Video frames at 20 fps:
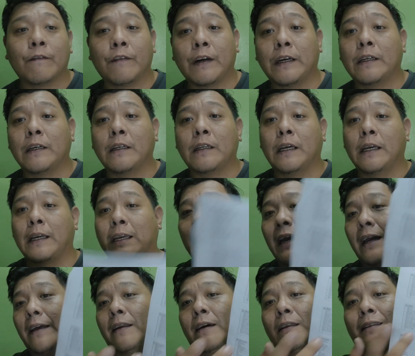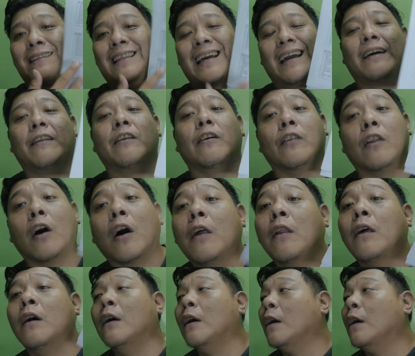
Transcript: whether they can attend or not.